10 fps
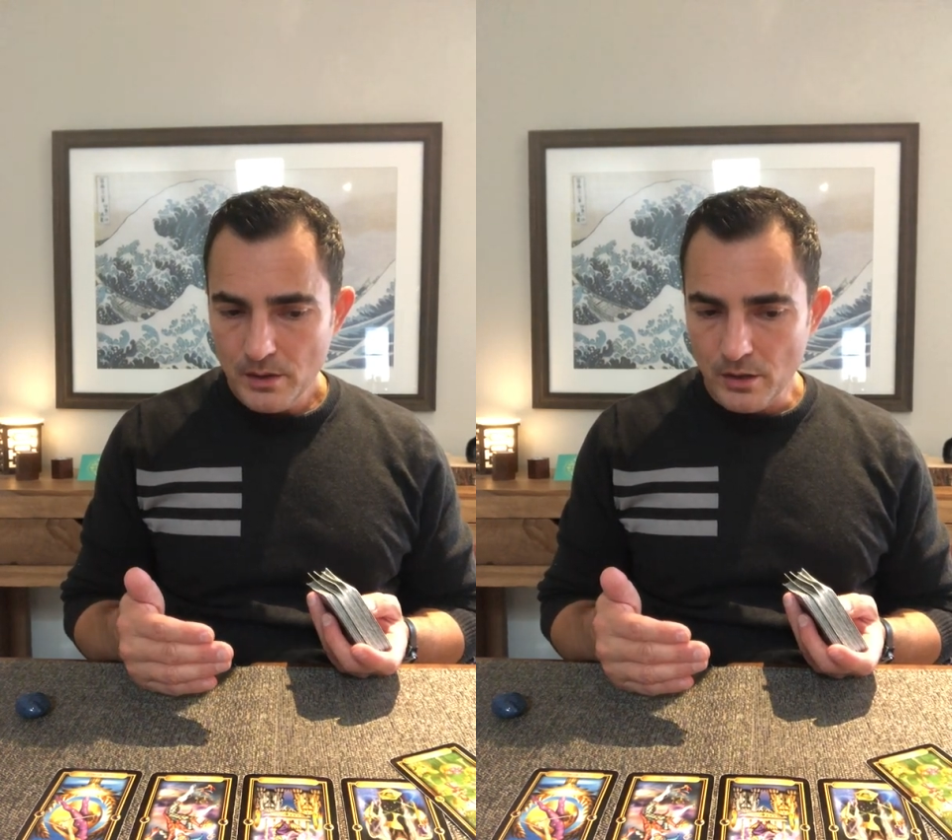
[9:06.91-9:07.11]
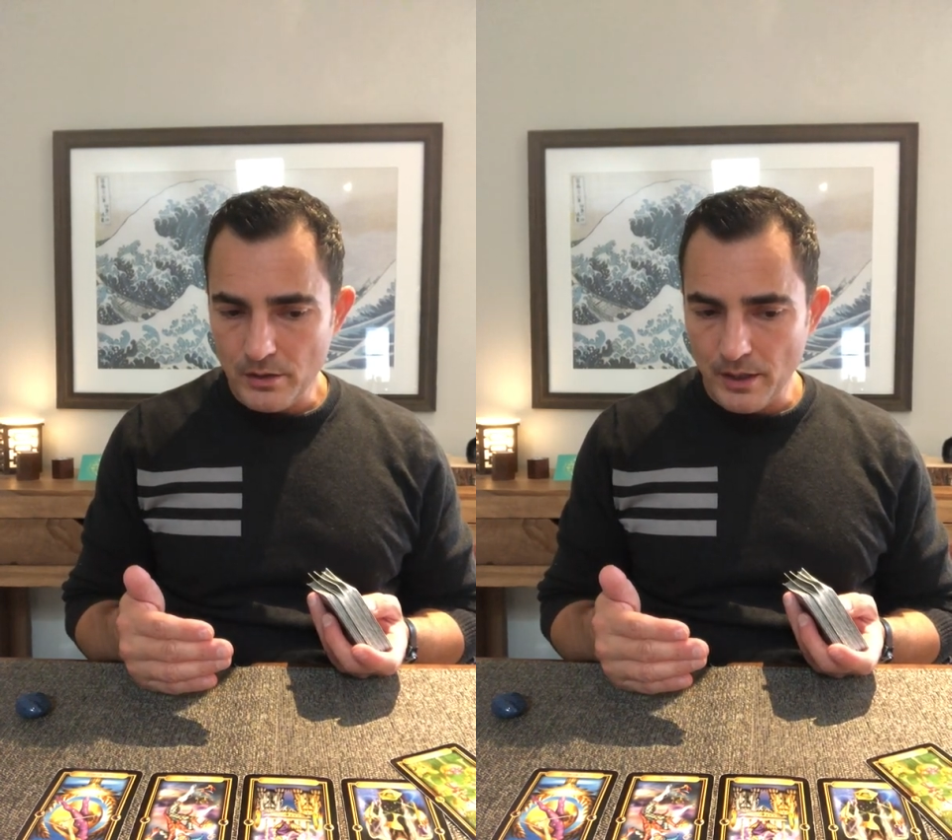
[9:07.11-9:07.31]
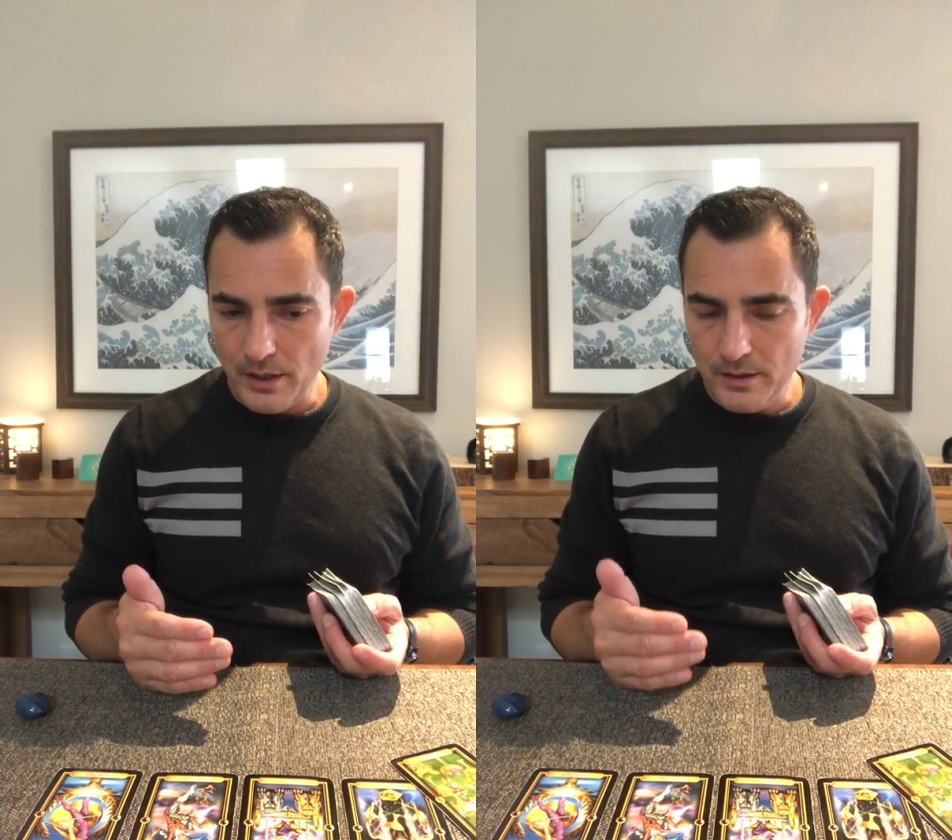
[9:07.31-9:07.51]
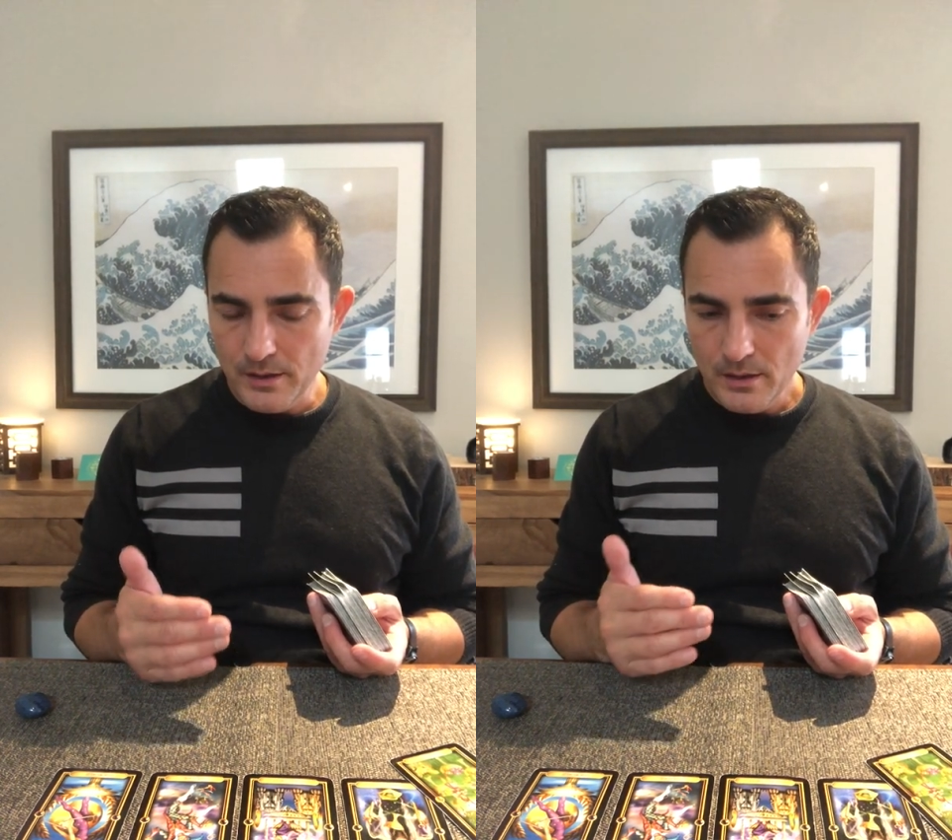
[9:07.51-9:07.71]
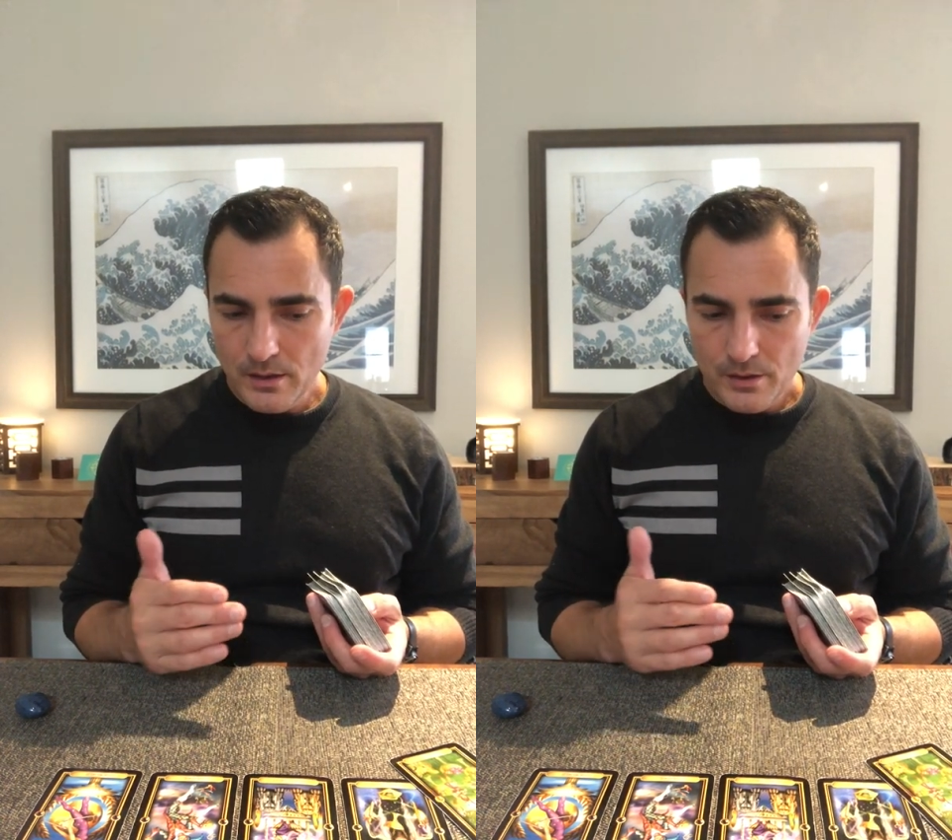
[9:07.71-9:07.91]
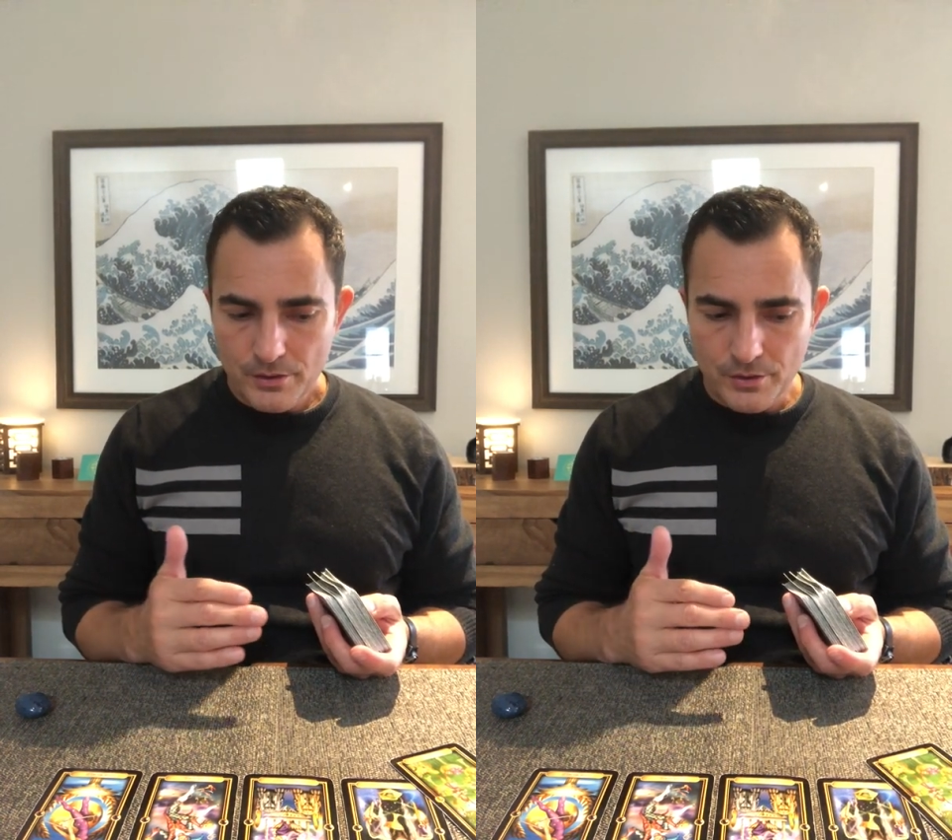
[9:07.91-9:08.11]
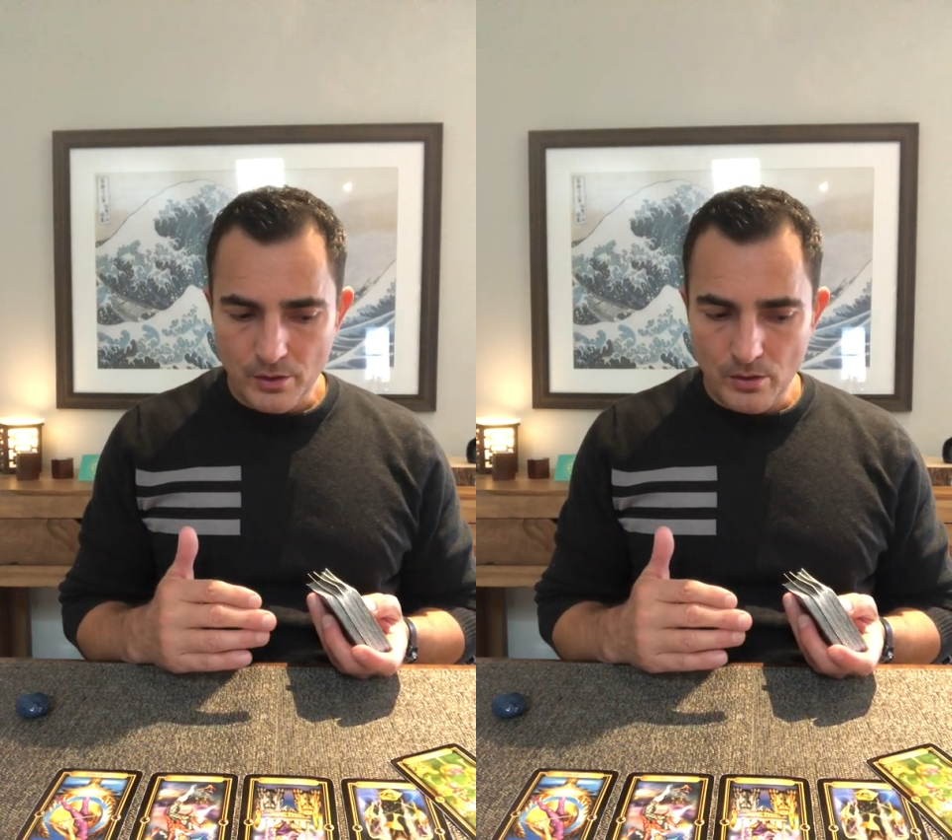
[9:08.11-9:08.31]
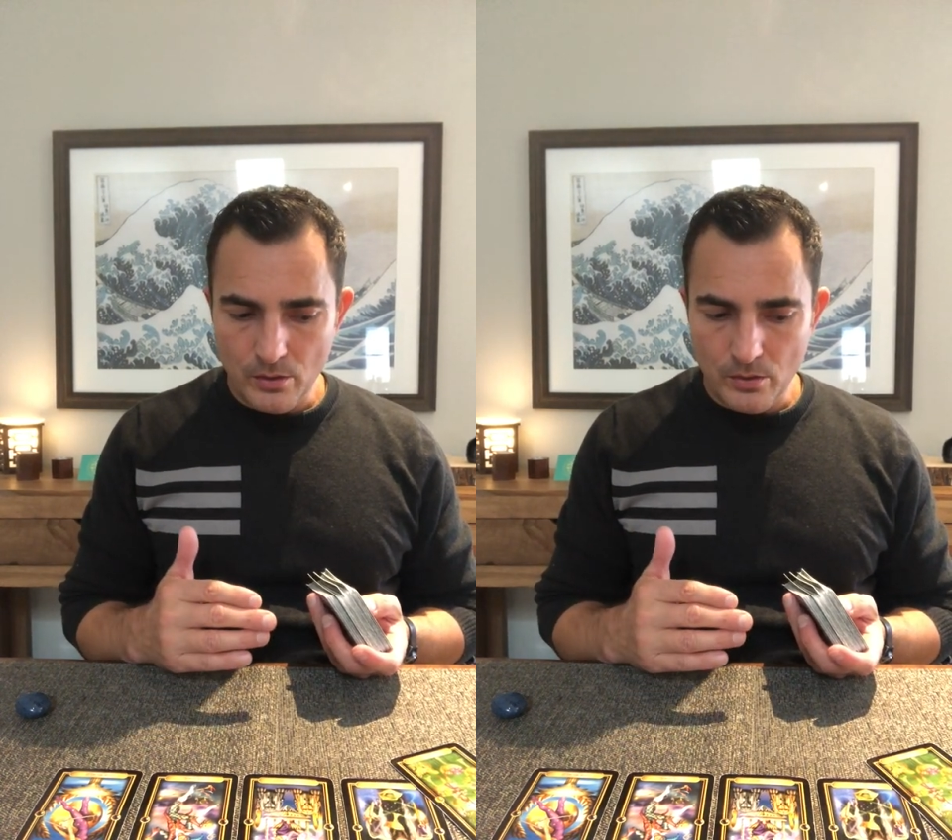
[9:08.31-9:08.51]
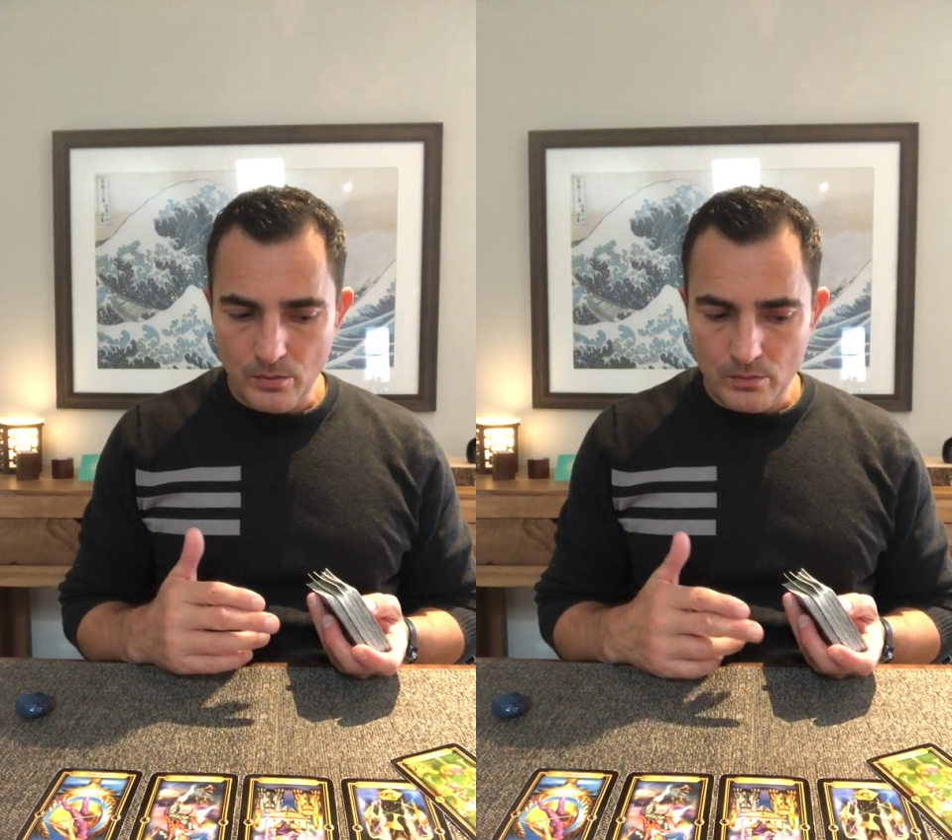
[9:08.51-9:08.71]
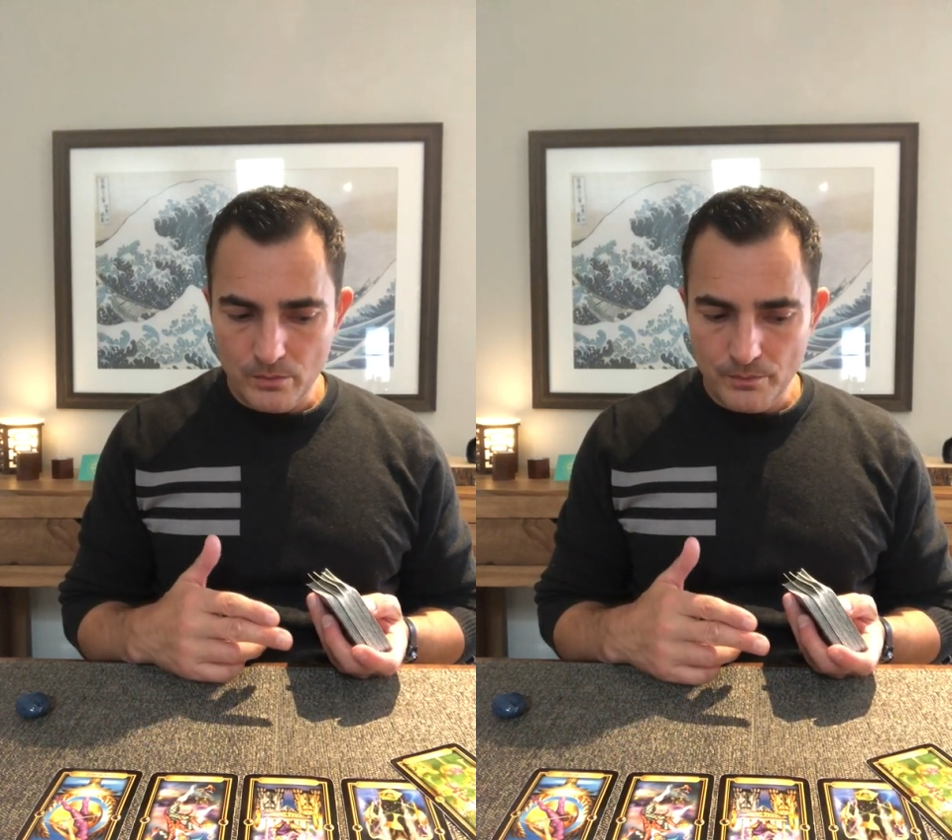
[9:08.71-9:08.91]
Okay?
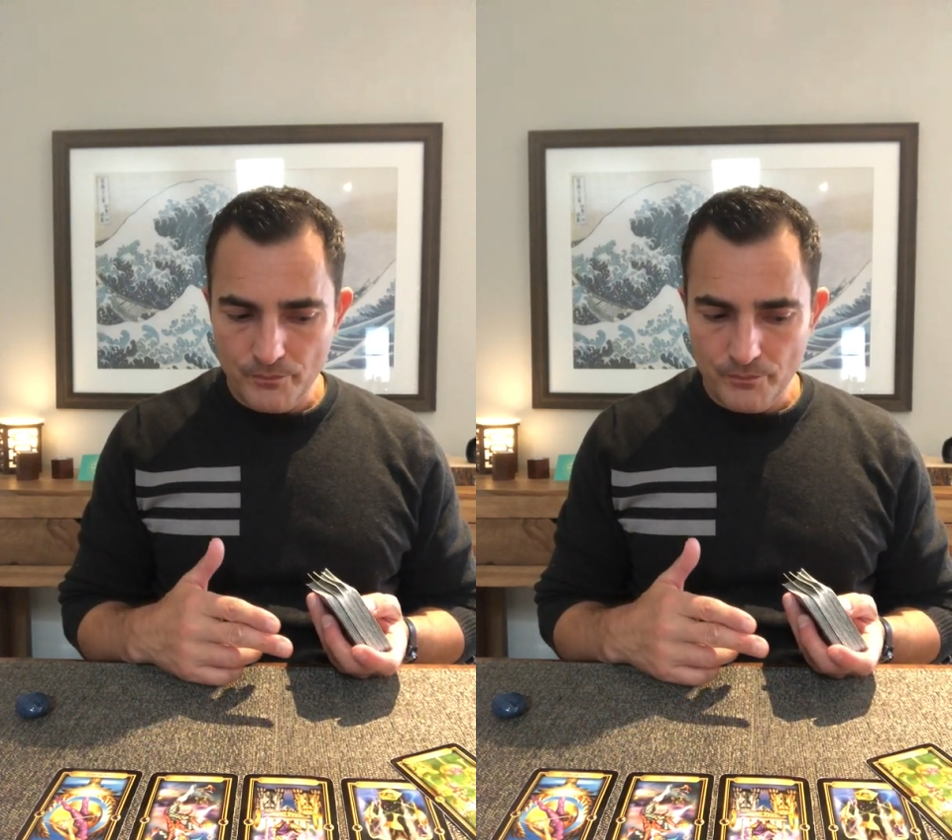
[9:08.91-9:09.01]
So